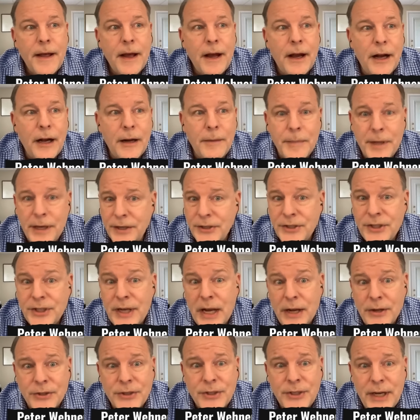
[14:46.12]
Um, and it's an
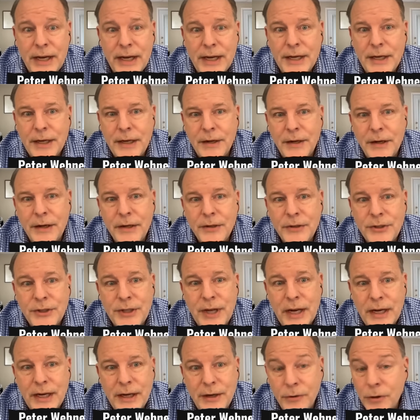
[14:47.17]
outstanding
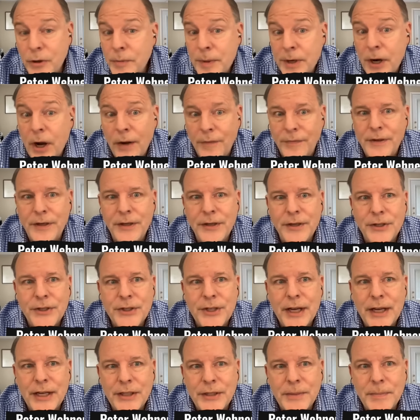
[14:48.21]
standing group and often in the
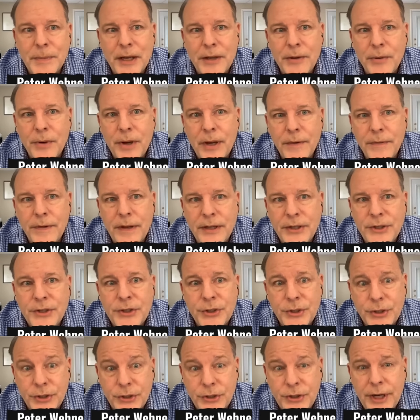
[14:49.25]
sites by the way of
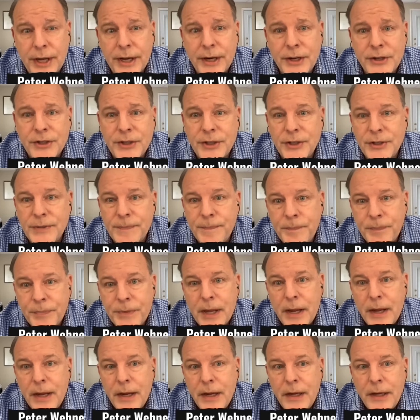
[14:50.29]
answers in genesis
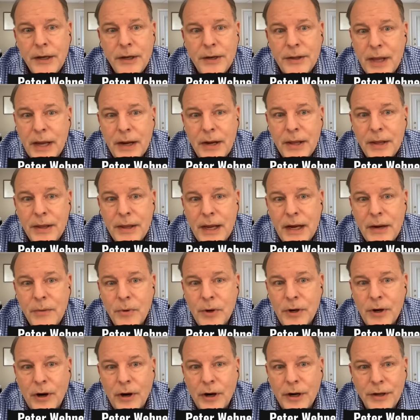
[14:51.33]
you know they they
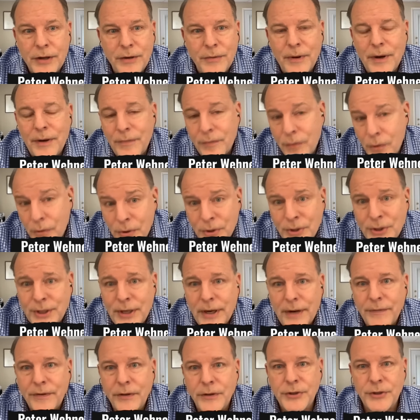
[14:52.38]
would argue of course that
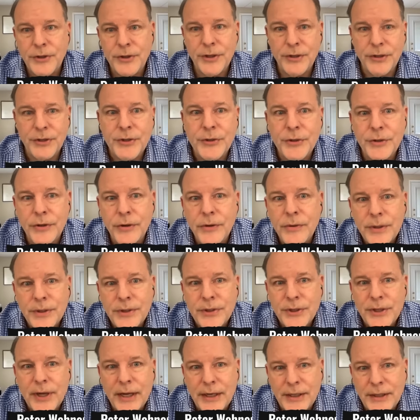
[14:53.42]
evolution is true
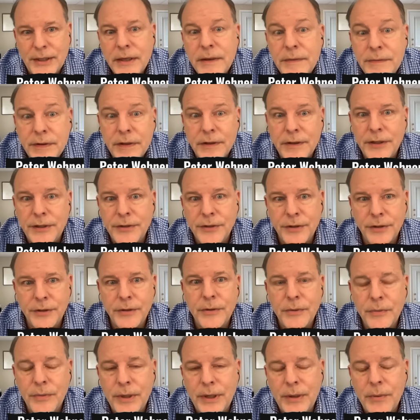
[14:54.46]
it's scientifically
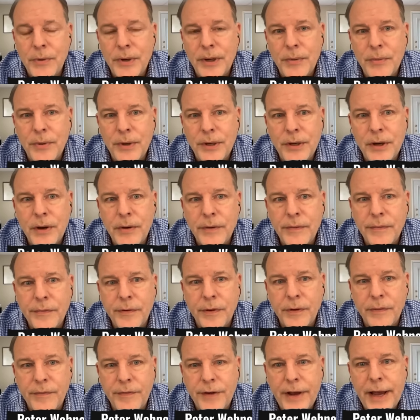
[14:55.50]
true we we, we know it for
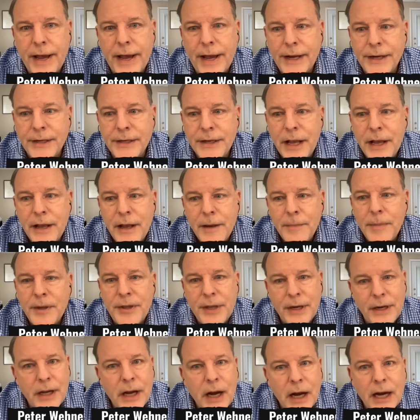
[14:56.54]
mm -hmm. a mm-hmm. fact but
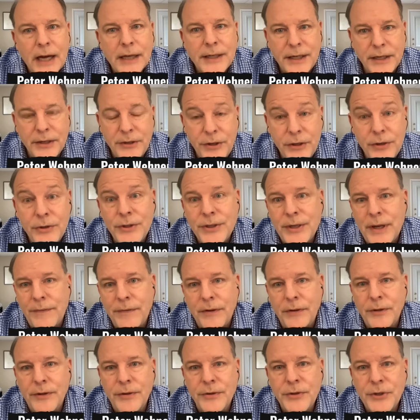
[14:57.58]
that god can use
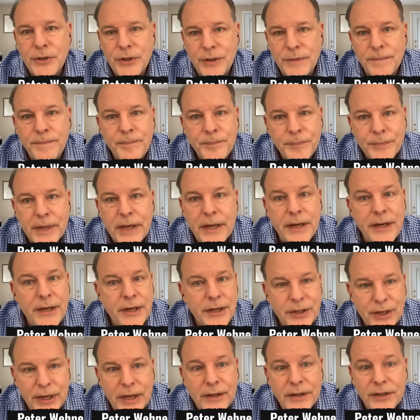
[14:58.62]
evolution in
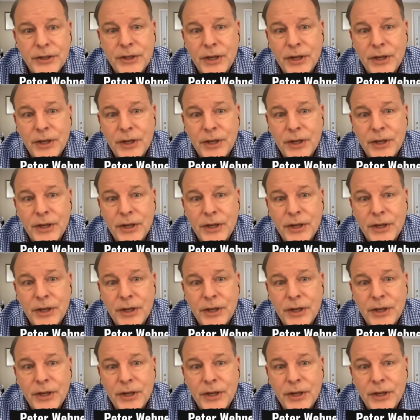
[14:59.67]
sure. in this